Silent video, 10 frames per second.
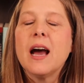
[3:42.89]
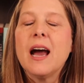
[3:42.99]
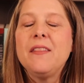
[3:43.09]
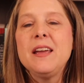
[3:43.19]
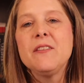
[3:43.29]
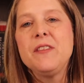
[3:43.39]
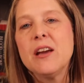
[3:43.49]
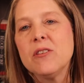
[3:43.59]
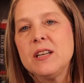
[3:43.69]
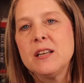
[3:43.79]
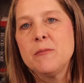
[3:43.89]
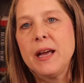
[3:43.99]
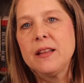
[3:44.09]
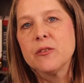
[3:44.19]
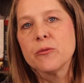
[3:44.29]
didn't
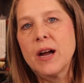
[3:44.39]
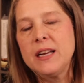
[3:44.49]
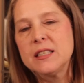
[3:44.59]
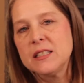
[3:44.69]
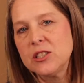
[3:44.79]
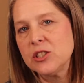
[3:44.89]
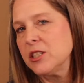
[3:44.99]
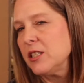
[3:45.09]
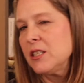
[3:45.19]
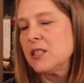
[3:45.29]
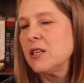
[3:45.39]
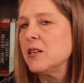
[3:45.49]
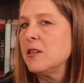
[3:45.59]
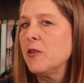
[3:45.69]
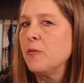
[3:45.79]
make the right decisions
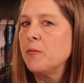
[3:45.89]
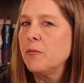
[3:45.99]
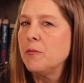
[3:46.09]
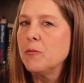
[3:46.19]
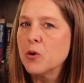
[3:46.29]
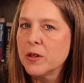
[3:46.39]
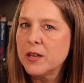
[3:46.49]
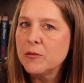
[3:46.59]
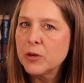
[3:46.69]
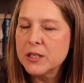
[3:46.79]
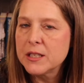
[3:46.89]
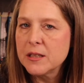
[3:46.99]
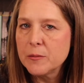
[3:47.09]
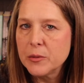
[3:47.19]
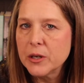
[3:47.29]
more than once in
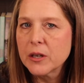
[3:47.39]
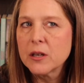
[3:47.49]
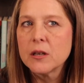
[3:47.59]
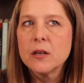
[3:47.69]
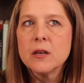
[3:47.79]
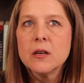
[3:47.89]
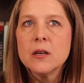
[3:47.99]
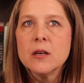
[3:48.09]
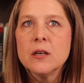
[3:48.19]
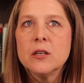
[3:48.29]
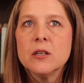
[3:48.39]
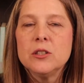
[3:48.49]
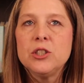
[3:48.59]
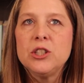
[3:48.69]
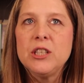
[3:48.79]
the book.
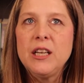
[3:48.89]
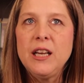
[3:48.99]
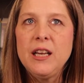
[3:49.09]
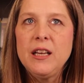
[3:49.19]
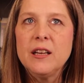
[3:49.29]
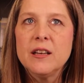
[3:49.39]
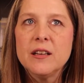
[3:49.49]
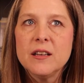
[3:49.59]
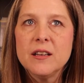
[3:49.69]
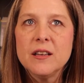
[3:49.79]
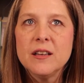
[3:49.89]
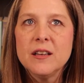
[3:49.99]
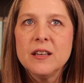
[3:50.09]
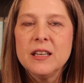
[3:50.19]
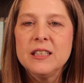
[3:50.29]
She
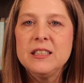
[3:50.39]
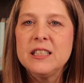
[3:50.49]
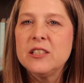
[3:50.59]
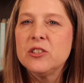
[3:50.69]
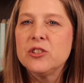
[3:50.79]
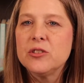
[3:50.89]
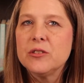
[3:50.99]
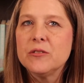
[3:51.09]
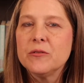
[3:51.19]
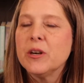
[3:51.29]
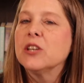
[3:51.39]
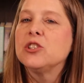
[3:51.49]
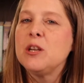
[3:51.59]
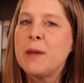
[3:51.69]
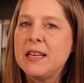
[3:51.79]

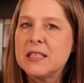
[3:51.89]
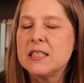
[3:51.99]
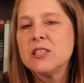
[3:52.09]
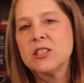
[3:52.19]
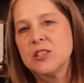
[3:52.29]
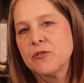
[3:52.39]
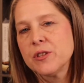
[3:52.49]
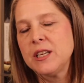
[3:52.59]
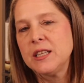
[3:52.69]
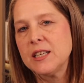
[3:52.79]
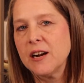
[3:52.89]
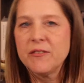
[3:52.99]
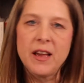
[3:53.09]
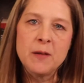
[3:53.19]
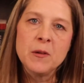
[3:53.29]
made decisions for the entire
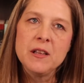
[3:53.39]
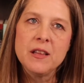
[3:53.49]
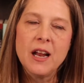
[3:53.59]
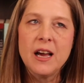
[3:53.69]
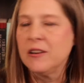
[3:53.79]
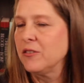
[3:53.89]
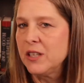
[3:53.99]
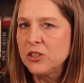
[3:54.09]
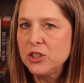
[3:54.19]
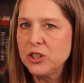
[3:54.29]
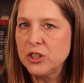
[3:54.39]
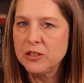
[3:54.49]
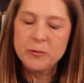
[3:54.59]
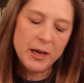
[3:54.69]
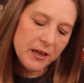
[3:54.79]
family that I don't think she should
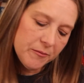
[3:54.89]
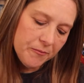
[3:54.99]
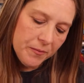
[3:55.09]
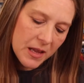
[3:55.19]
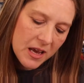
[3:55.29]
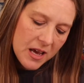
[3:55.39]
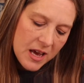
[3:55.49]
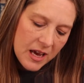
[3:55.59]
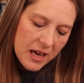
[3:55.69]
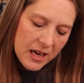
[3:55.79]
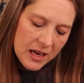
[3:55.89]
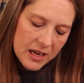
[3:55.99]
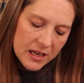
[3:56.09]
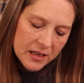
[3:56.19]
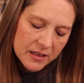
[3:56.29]
have made.
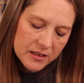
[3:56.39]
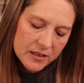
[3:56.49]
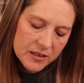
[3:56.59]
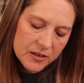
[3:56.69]
And